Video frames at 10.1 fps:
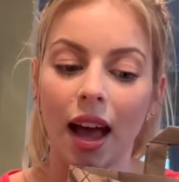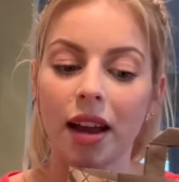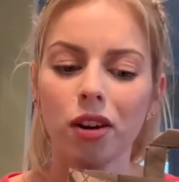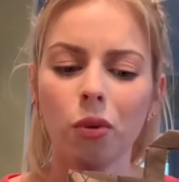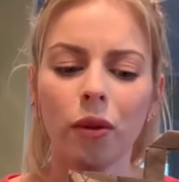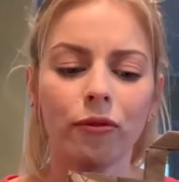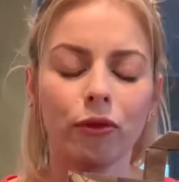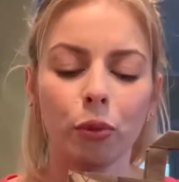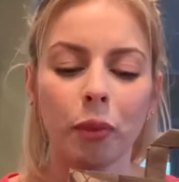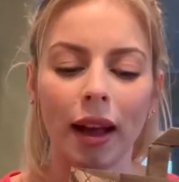I don't know what
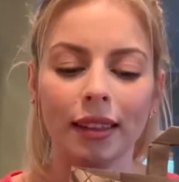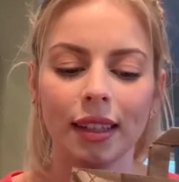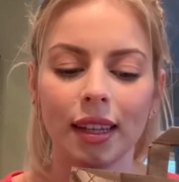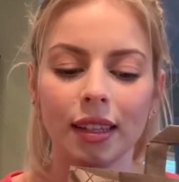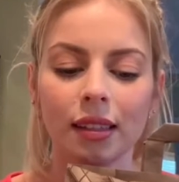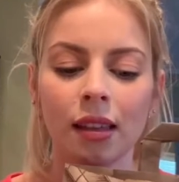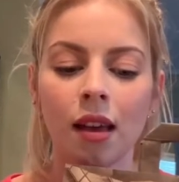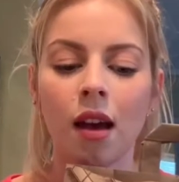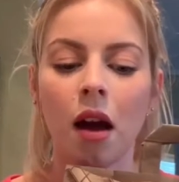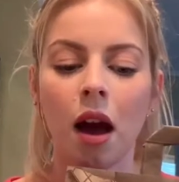fruit pectin is,
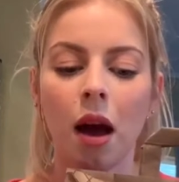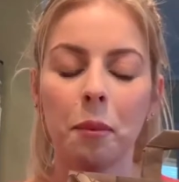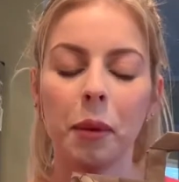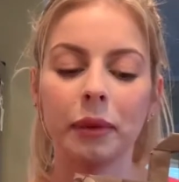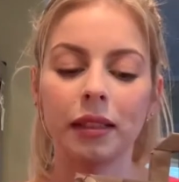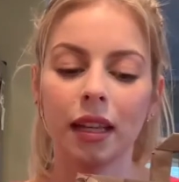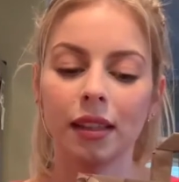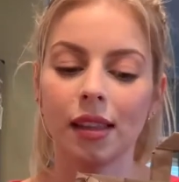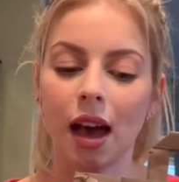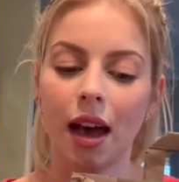um, but
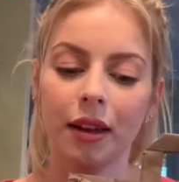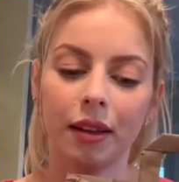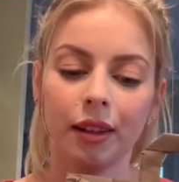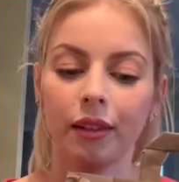besides that,